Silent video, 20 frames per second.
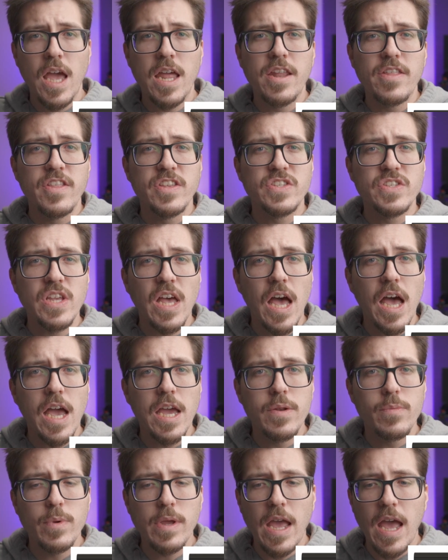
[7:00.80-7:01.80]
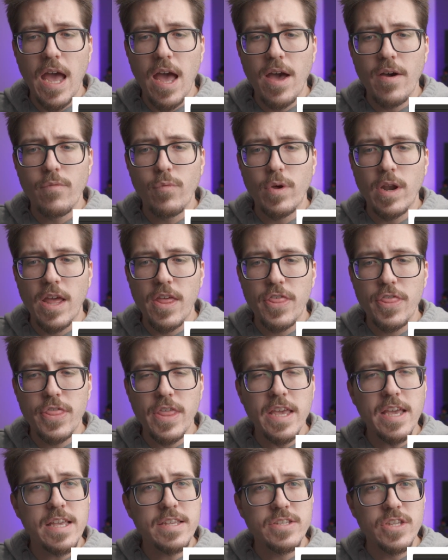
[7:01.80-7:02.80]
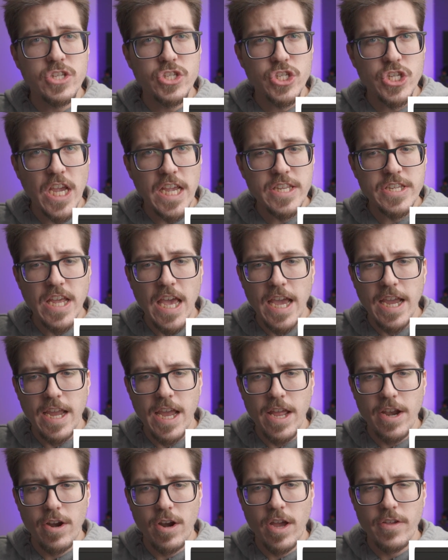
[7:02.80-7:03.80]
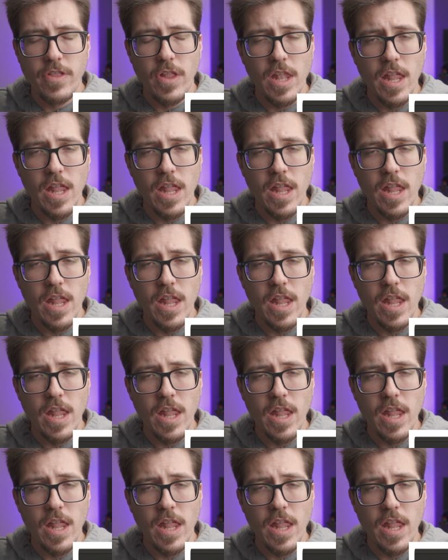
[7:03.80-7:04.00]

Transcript: And in the side, we have what I think is a JTAG header on the